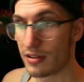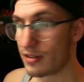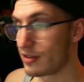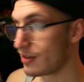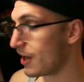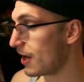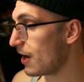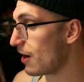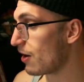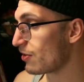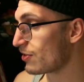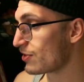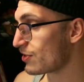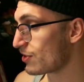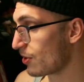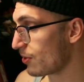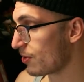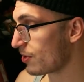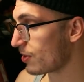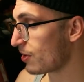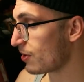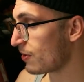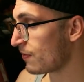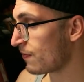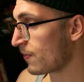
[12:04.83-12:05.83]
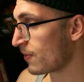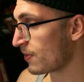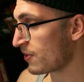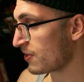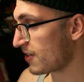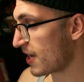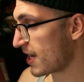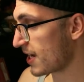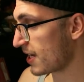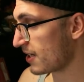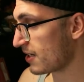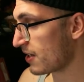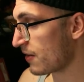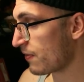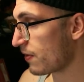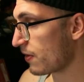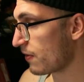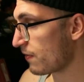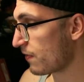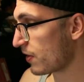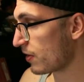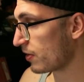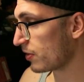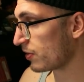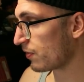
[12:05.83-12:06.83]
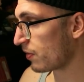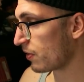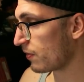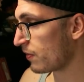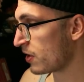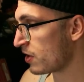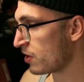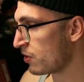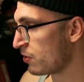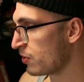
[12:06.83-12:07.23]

They are so good for setting different feels for a video.